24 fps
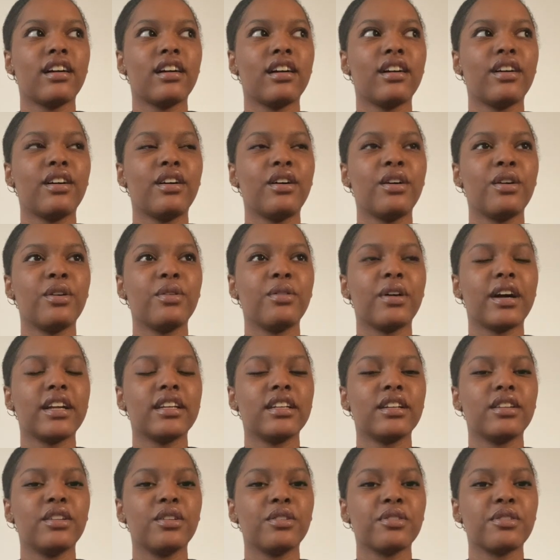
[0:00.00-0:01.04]
oh, I
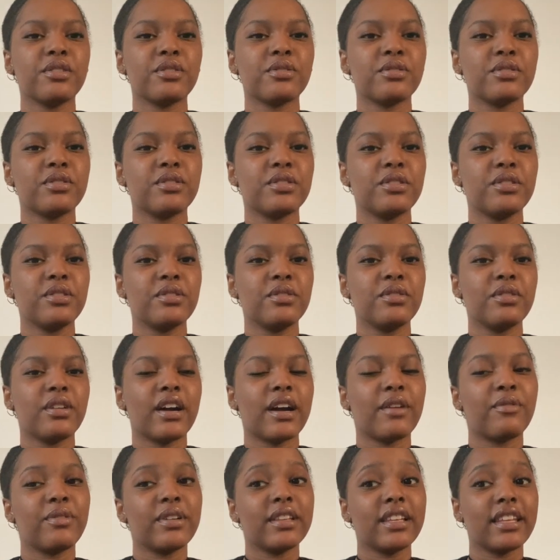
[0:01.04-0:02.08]
didn't know this was you,
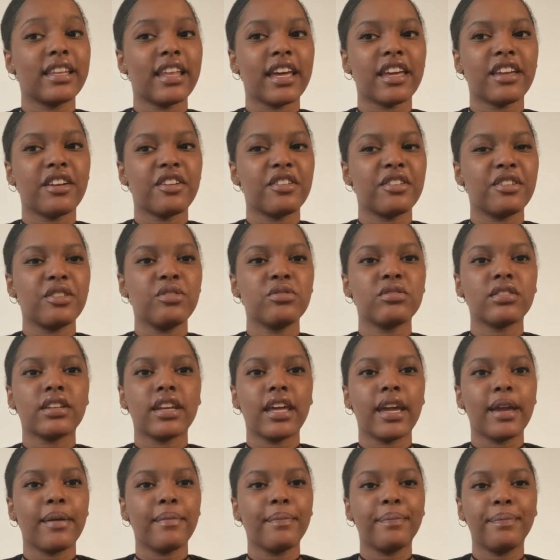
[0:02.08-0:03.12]
I really like your
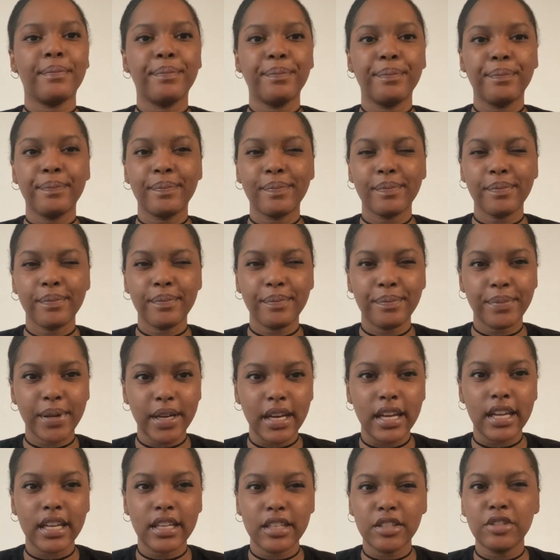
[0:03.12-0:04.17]
username.
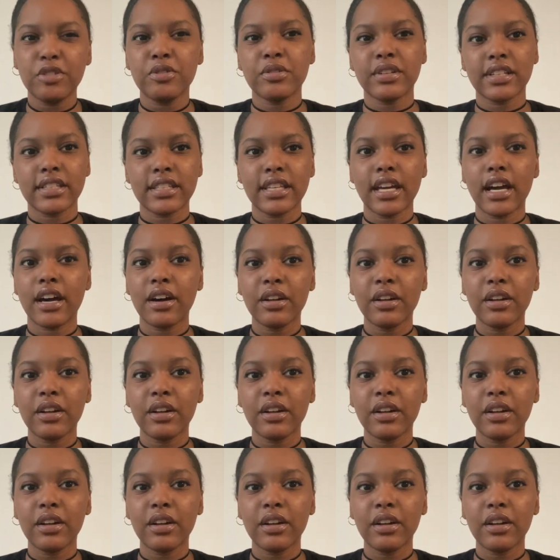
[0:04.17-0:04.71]
But you could tell,